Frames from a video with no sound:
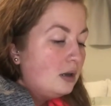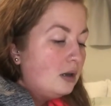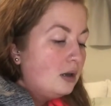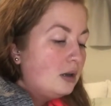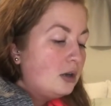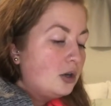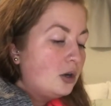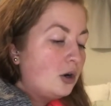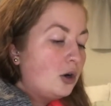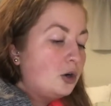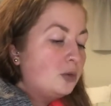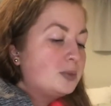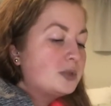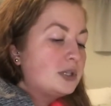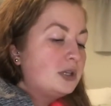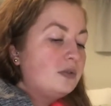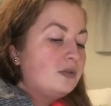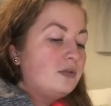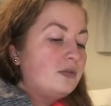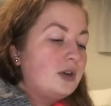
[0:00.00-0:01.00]
Your hopes
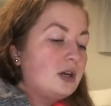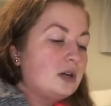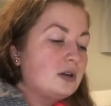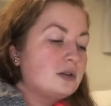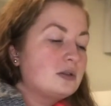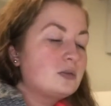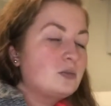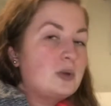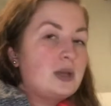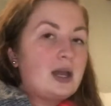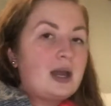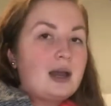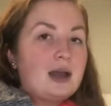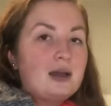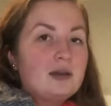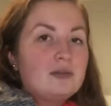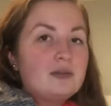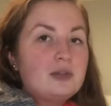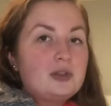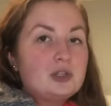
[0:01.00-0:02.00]
and fears, we
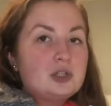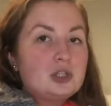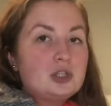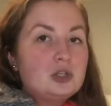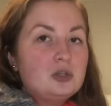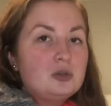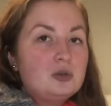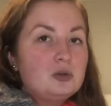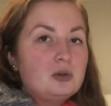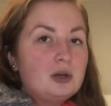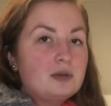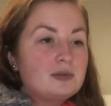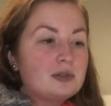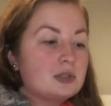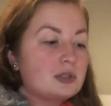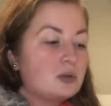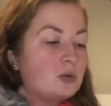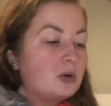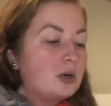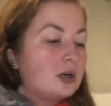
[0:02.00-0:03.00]
have the Two of
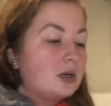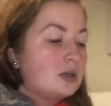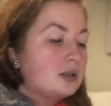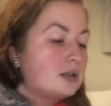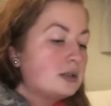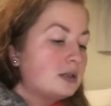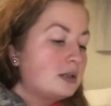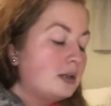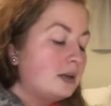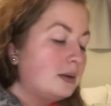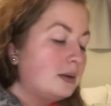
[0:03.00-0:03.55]
Swords.